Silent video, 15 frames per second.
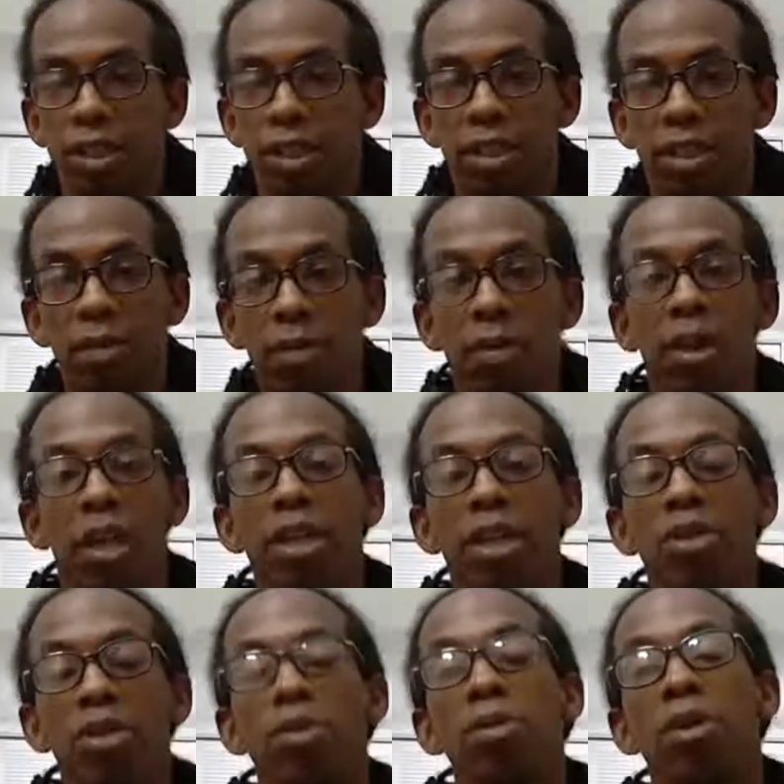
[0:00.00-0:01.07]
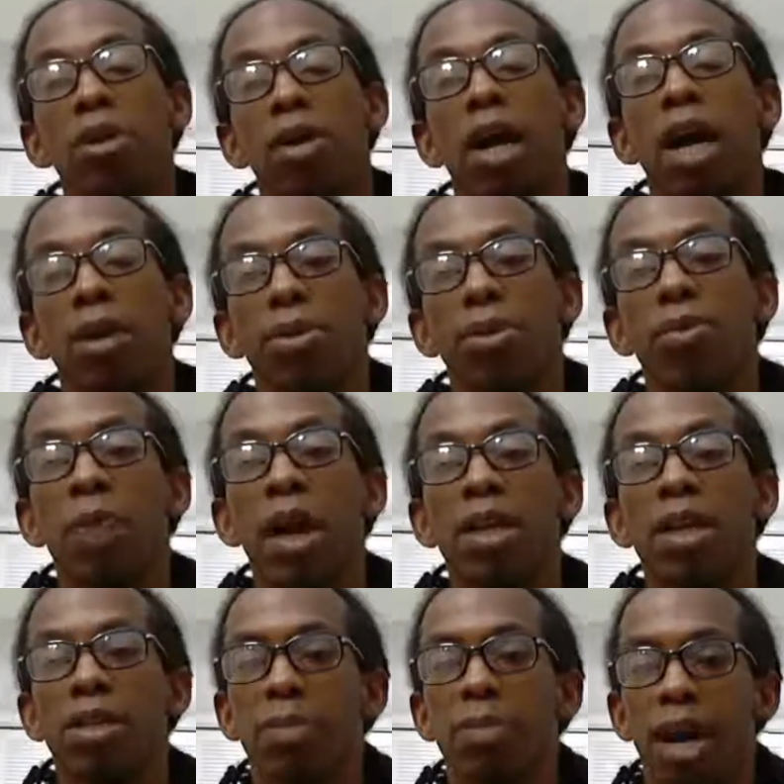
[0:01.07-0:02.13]
Someone like that, you're gonna have to
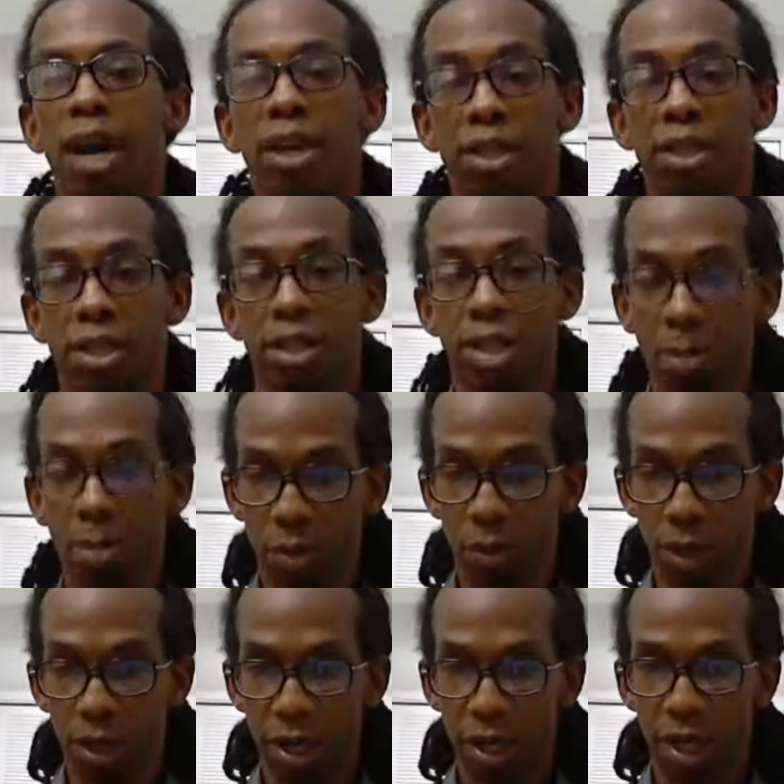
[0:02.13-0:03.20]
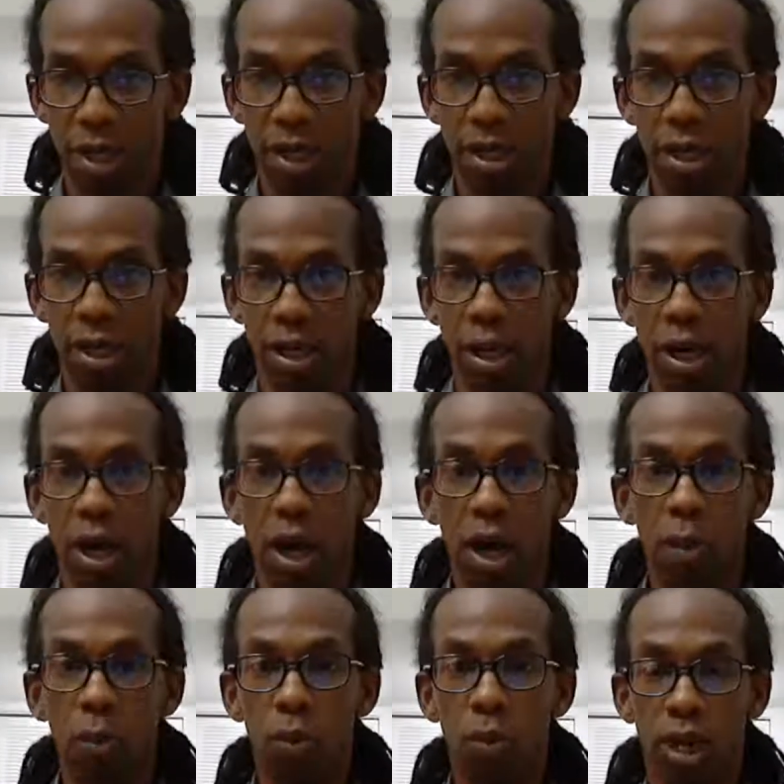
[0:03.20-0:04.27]
write some kind of summary
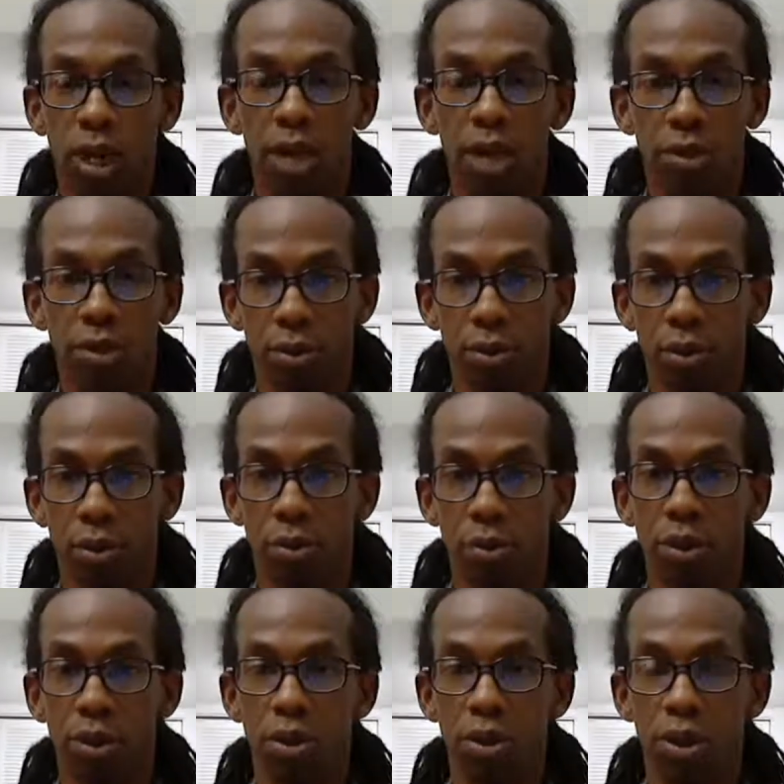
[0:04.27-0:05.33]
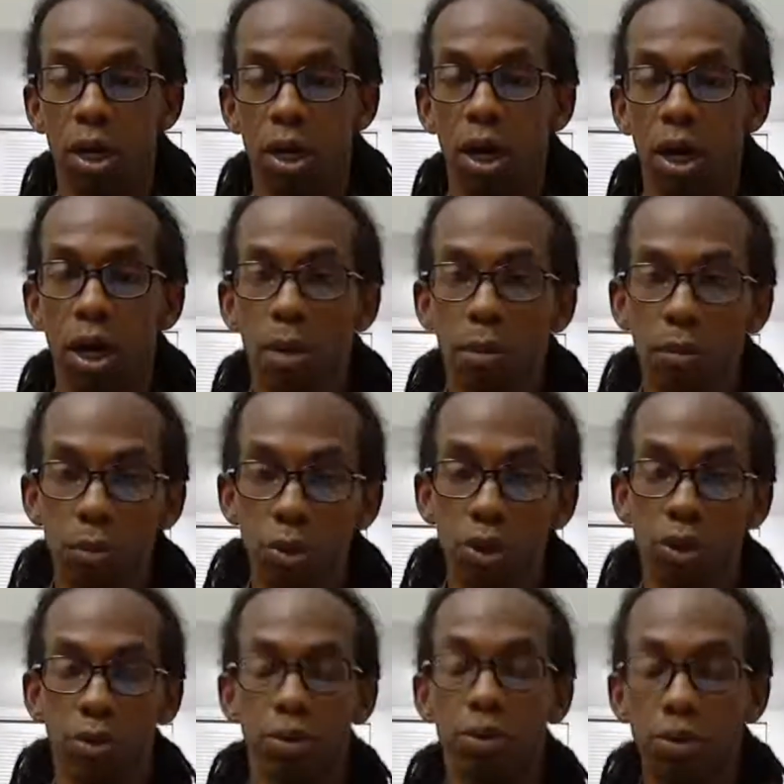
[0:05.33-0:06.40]
of what kind of story
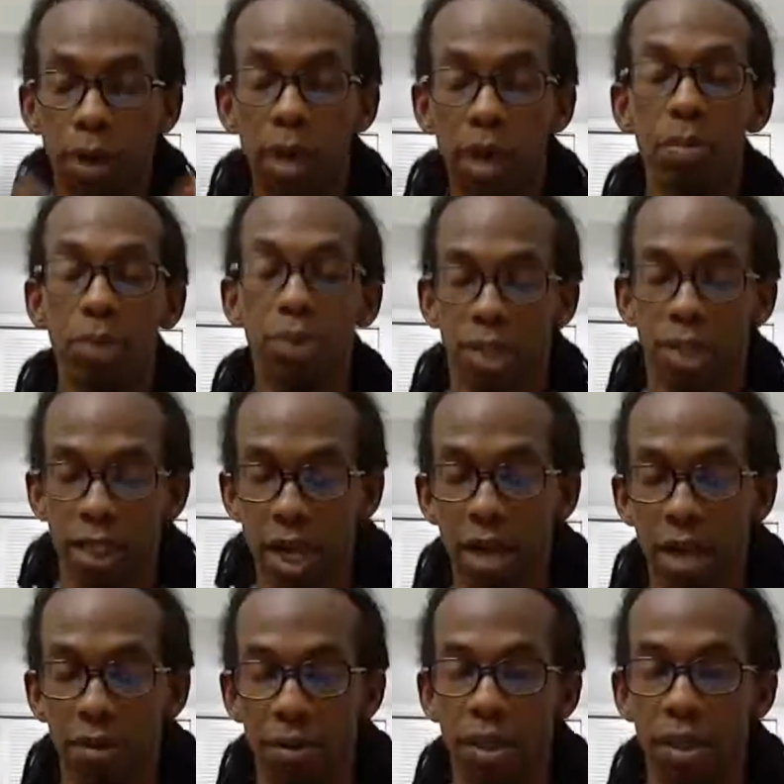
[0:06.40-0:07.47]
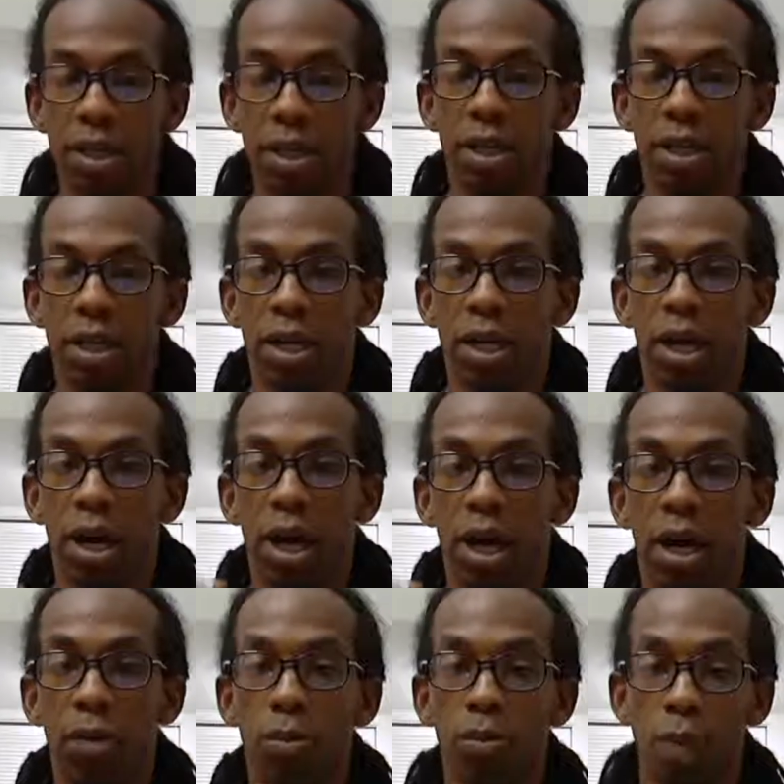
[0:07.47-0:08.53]
you're trying to put together.
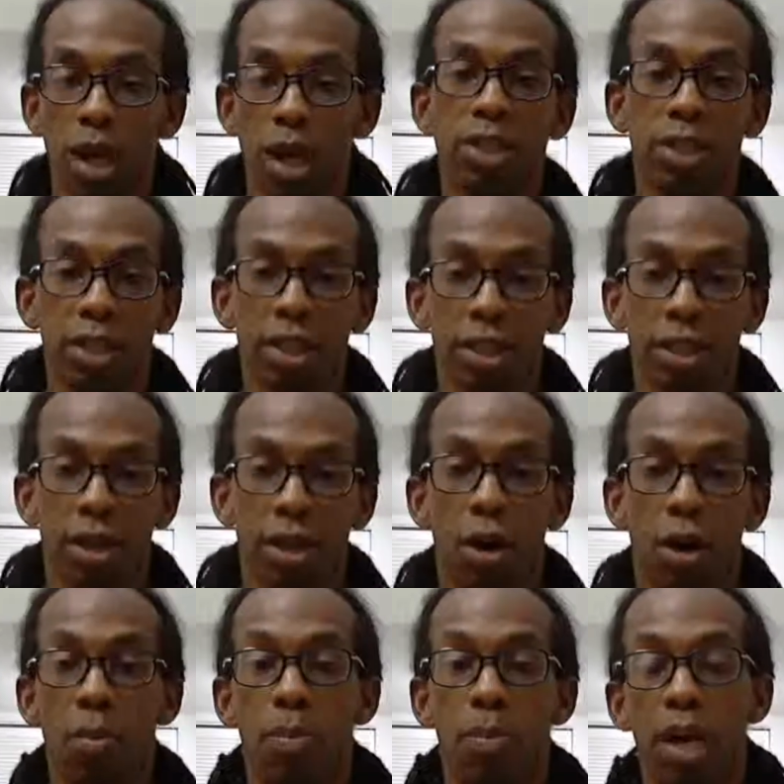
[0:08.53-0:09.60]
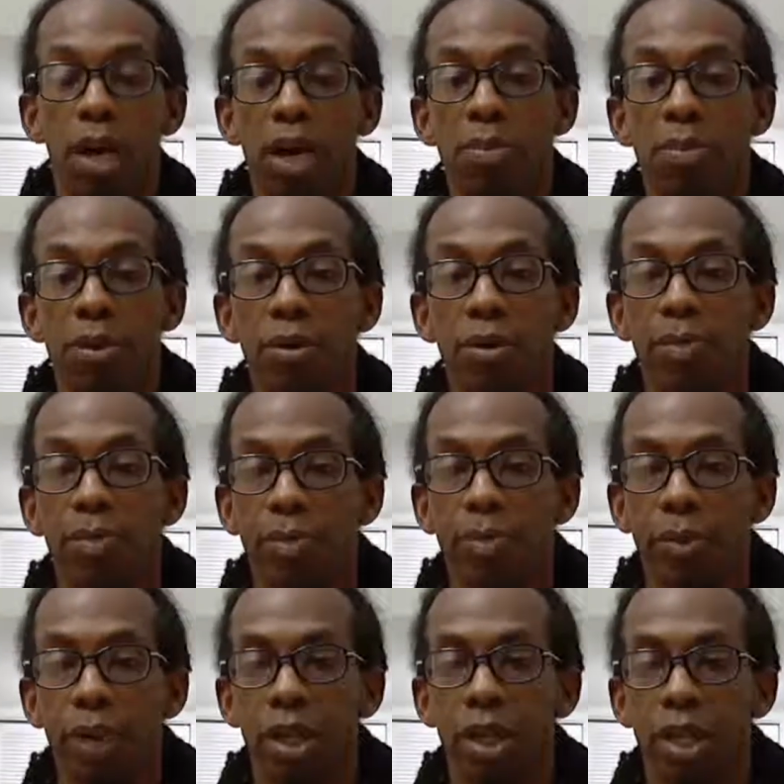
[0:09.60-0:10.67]
Writing something on paper
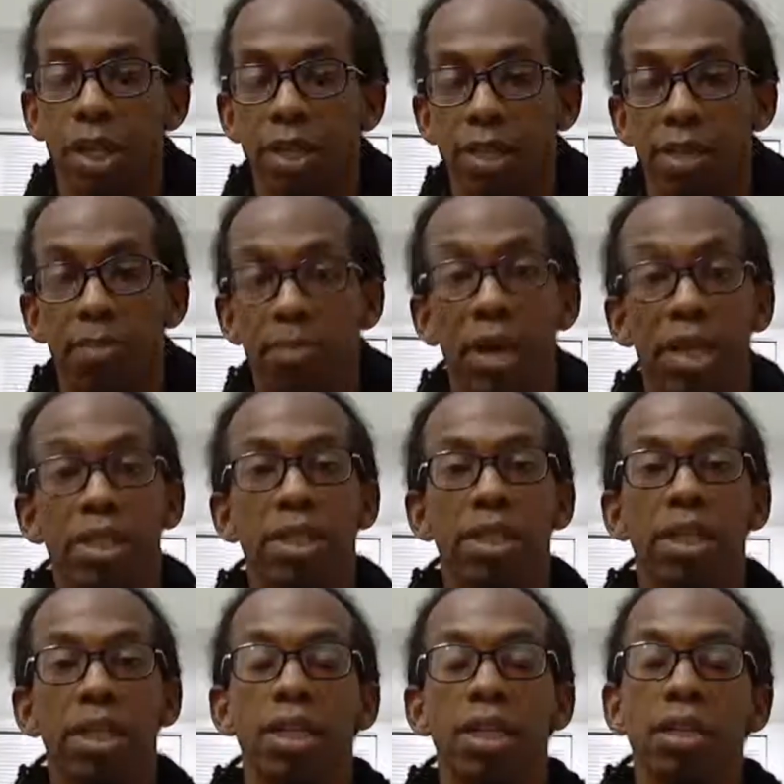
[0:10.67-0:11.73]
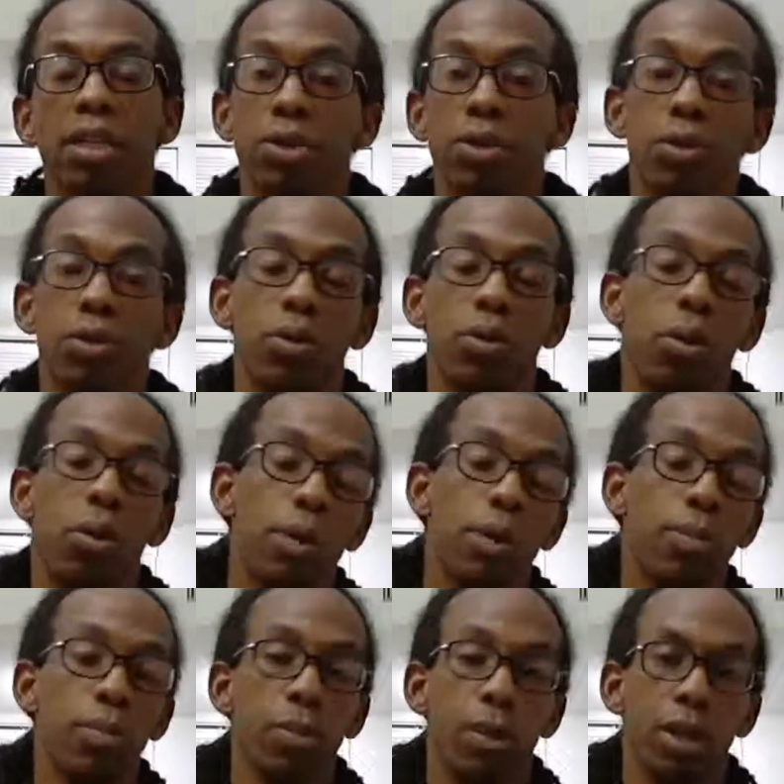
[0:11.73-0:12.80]
is the best thing to do, or